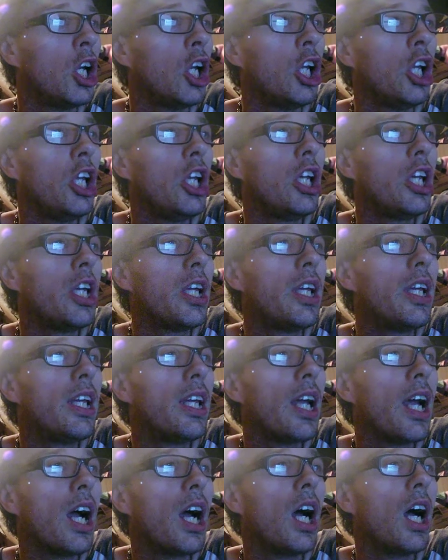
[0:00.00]
you
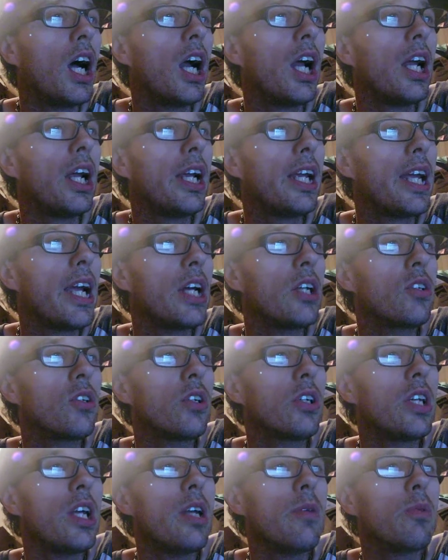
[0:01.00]
got Casual
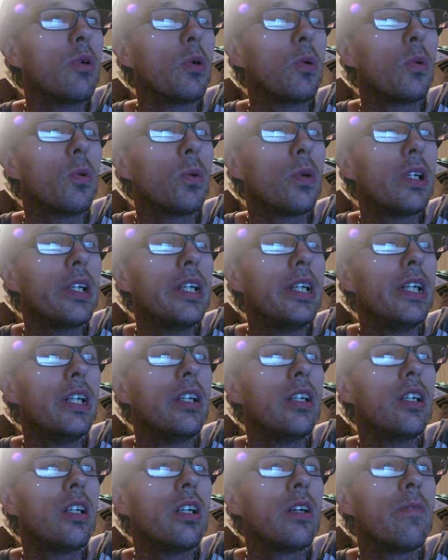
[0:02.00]
Gamer
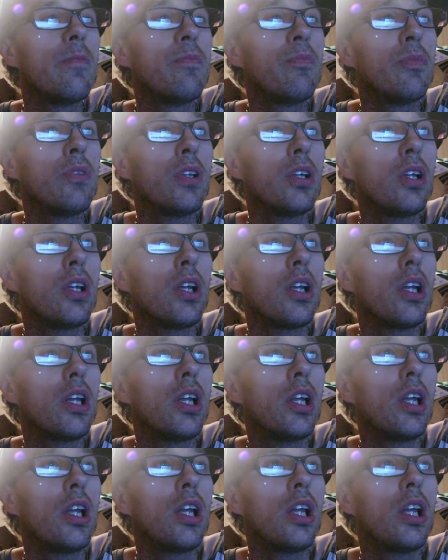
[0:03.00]
Reed
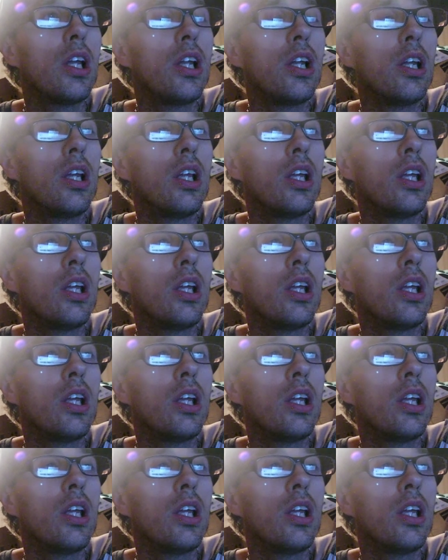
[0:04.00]
and